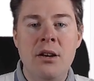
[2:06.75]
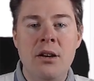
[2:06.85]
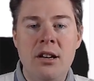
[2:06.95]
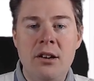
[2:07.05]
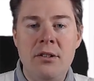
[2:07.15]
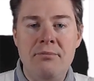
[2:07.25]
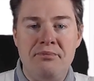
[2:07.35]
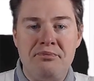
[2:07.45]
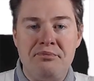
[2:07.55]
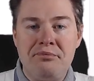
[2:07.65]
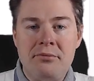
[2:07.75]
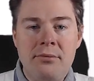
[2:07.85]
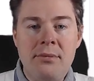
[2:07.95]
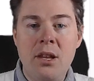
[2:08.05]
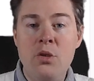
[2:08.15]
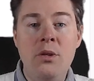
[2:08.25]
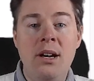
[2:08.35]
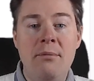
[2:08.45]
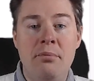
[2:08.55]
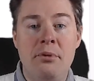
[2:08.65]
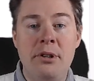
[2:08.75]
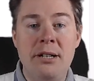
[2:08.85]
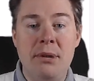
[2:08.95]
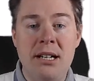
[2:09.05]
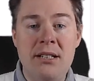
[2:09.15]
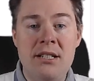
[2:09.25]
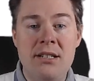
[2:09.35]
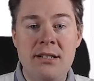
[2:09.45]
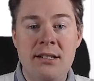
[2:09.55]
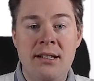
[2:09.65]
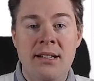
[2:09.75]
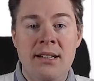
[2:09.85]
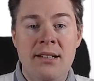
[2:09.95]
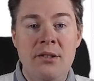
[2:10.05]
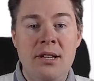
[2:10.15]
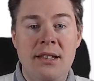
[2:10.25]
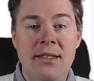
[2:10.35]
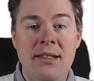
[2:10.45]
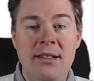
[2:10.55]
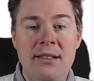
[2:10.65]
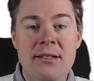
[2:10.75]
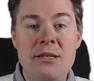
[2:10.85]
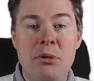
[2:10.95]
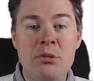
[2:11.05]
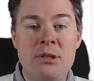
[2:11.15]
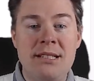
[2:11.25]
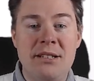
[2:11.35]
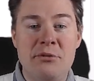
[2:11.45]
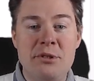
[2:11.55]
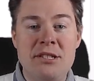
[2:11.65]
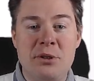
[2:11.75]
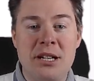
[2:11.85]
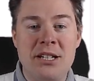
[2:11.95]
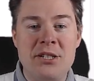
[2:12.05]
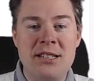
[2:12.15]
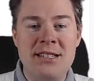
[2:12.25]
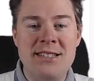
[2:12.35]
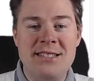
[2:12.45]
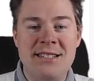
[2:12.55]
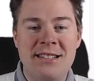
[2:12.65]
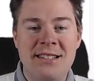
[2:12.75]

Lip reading: You have pretty much, you can, it's mostly restrictions,